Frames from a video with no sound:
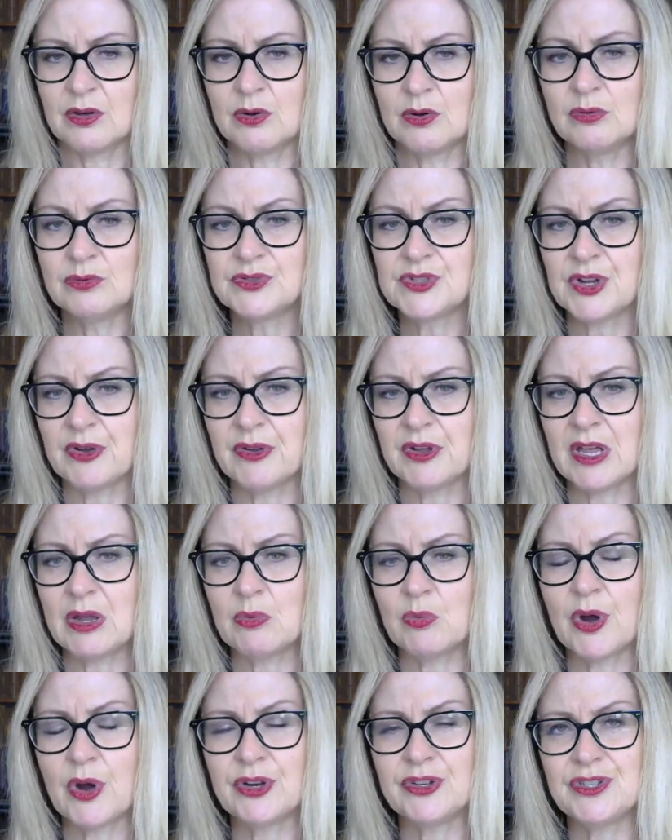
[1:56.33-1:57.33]
Also,
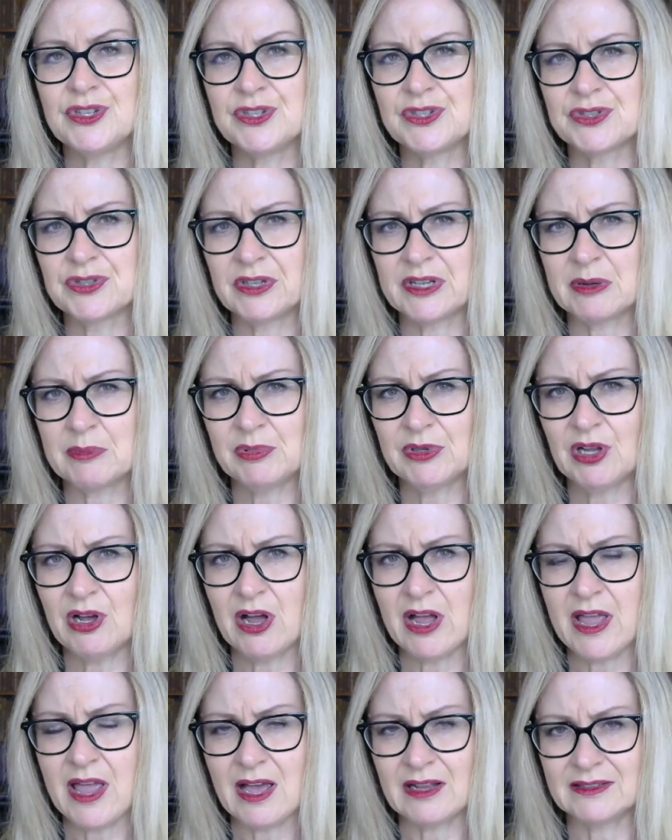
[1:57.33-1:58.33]
it won't usually
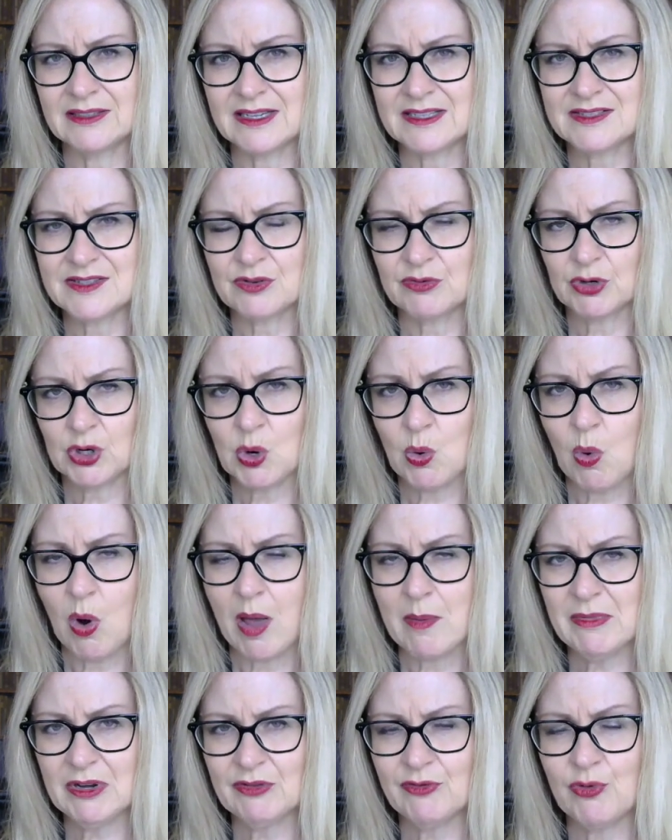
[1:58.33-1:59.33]
apply unless the
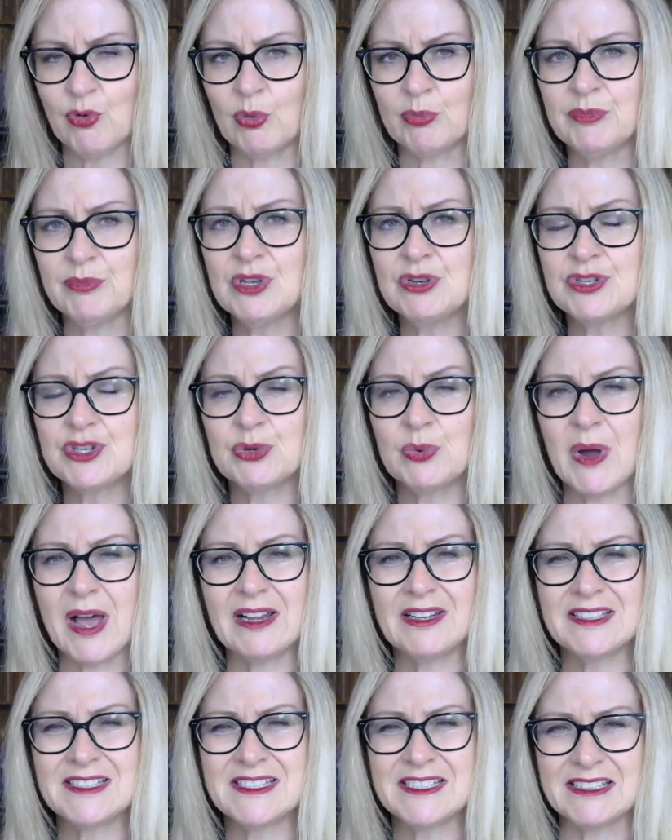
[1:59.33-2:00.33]
requirement for
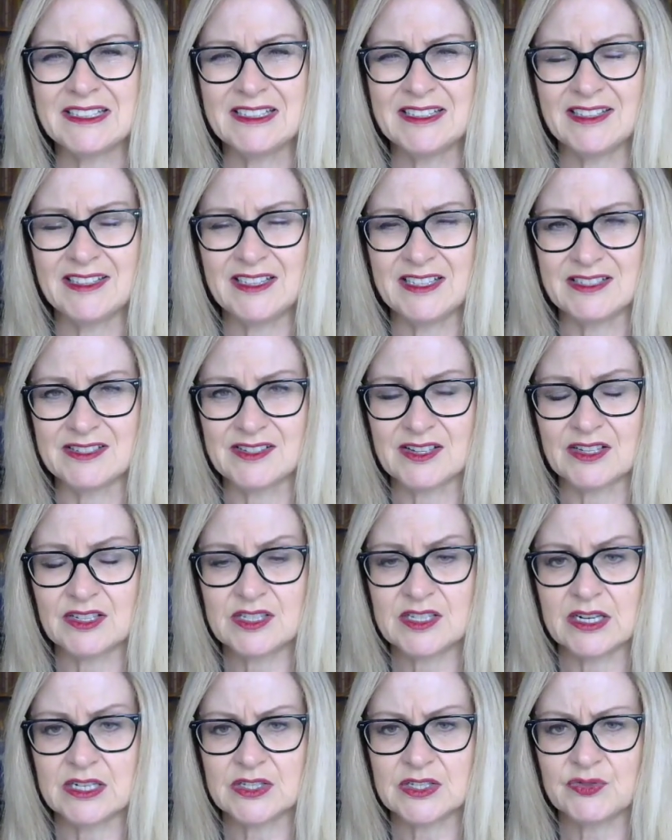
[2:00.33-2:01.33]
mutuality is
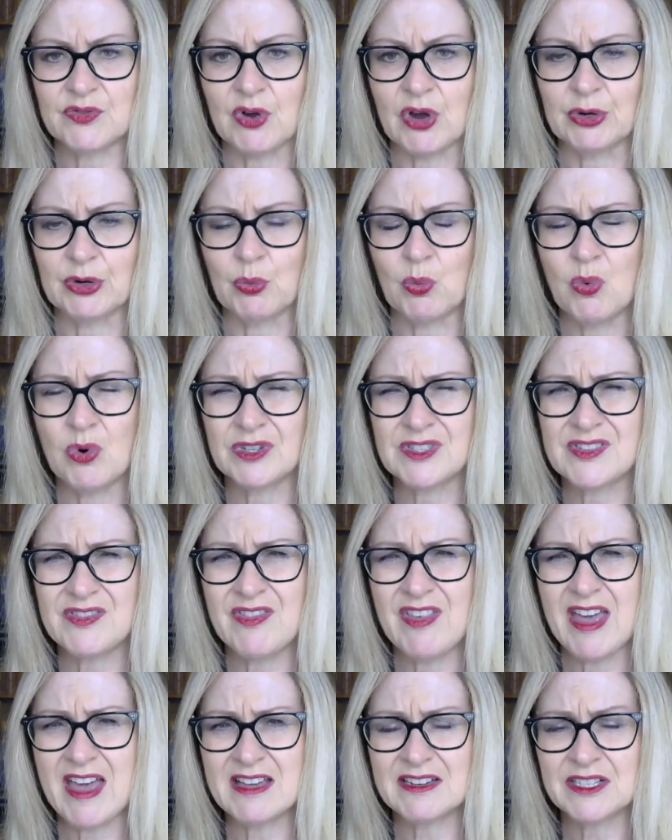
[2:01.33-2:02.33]
satisfied. What's
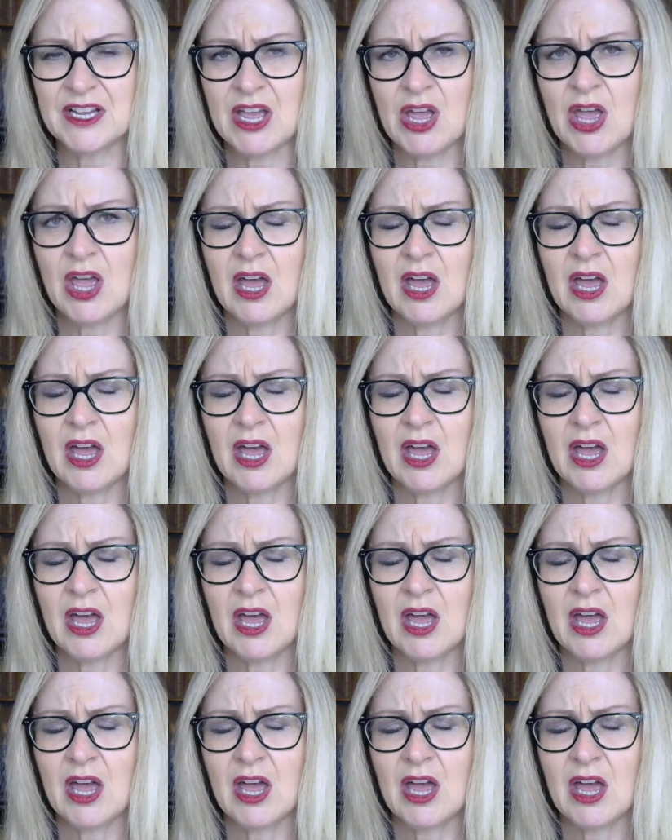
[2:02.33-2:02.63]
that?